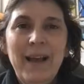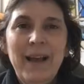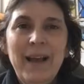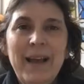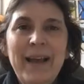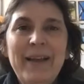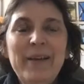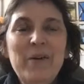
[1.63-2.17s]

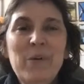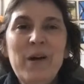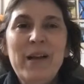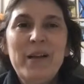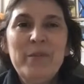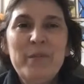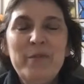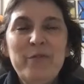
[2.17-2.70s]
Hi,
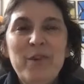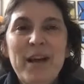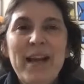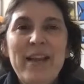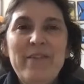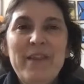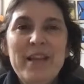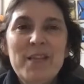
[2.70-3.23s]
welcome to
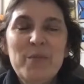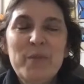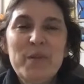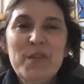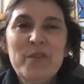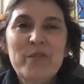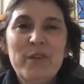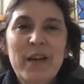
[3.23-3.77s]
Friday
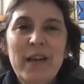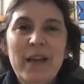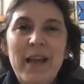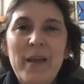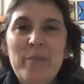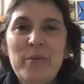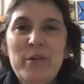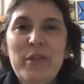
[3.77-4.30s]
Vespers for
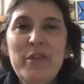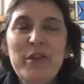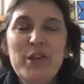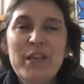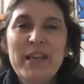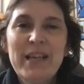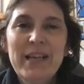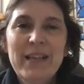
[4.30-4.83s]
April
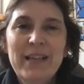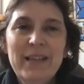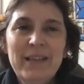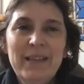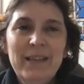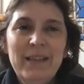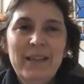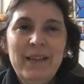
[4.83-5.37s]
30th.
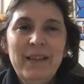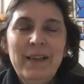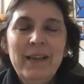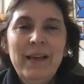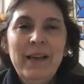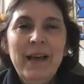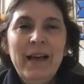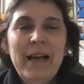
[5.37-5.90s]

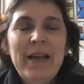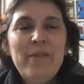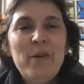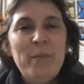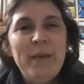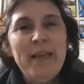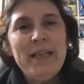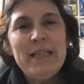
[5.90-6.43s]
I have
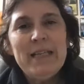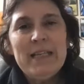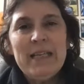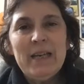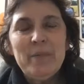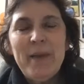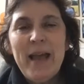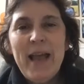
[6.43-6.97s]
a painting
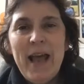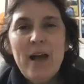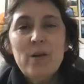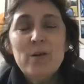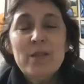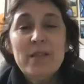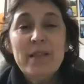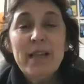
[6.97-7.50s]
in my
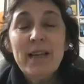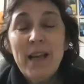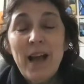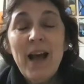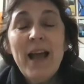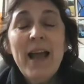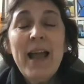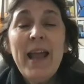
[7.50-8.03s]
house that
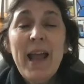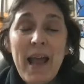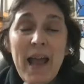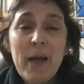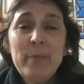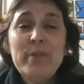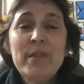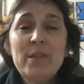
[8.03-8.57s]
I
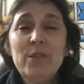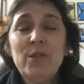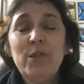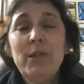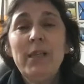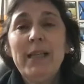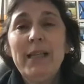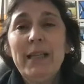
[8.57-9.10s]

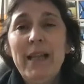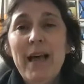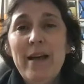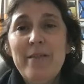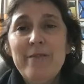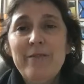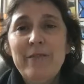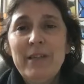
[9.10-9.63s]
absolutely
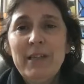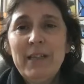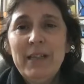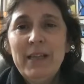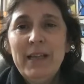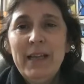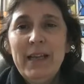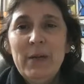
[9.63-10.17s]
love.
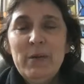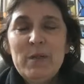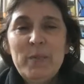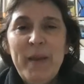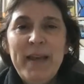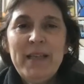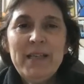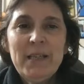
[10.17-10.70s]
It was
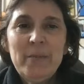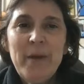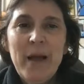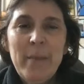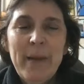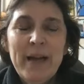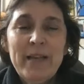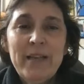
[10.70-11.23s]
painted
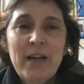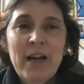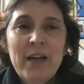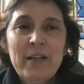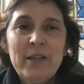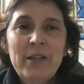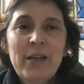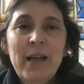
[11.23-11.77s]
by my
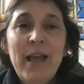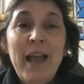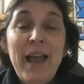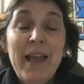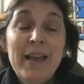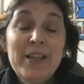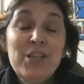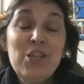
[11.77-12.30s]
daughter,
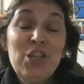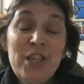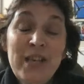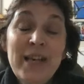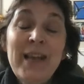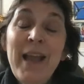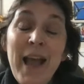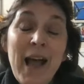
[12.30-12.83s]
and
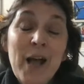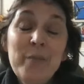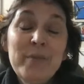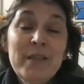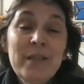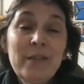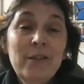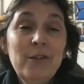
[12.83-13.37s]
she
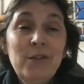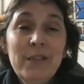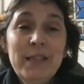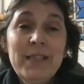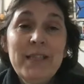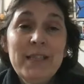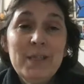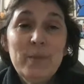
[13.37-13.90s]
absolutely
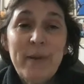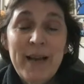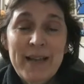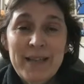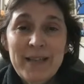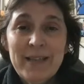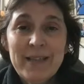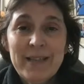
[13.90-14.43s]

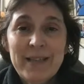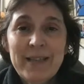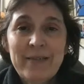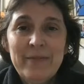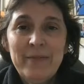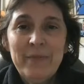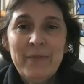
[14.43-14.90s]
despises it.